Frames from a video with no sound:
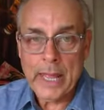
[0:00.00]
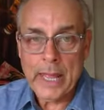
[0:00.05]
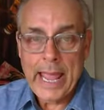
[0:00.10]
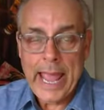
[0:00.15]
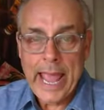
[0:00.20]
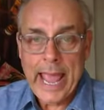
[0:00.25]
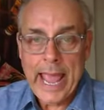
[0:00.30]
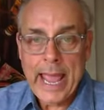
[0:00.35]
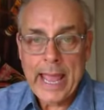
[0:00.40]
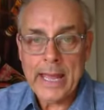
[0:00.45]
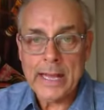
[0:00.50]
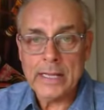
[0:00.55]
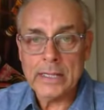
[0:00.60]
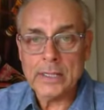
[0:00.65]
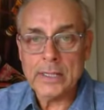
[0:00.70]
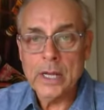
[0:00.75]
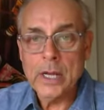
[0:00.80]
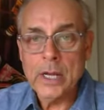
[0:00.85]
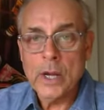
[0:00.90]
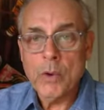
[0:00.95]

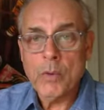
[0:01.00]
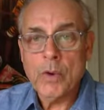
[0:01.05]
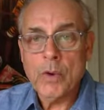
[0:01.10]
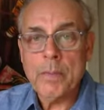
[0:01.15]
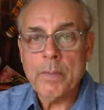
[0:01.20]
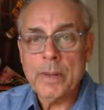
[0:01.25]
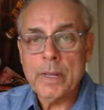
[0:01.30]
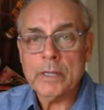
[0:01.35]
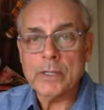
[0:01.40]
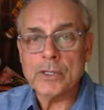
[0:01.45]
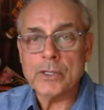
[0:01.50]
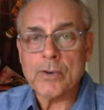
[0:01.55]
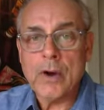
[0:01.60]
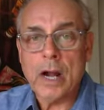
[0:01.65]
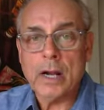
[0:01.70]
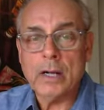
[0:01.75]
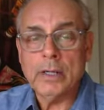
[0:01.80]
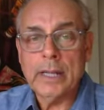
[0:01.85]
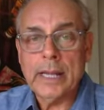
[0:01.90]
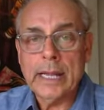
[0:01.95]
and we've been
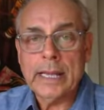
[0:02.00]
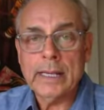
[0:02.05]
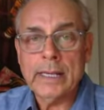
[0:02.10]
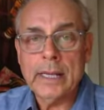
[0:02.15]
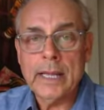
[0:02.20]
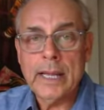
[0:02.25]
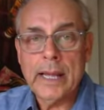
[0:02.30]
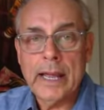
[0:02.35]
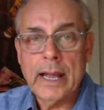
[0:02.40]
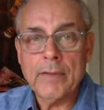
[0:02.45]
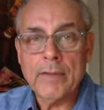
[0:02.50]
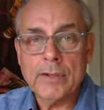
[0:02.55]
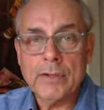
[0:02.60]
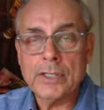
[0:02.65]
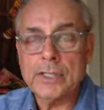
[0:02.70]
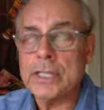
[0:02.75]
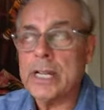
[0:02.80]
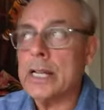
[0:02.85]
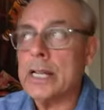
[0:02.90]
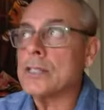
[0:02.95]
struggling ever
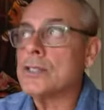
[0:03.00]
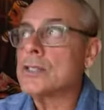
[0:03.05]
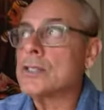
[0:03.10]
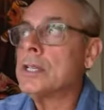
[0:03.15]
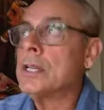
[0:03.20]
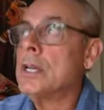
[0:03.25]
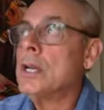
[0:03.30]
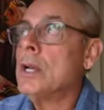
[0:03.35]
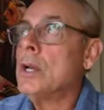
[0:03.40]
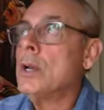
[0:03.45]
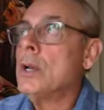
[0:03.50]
since.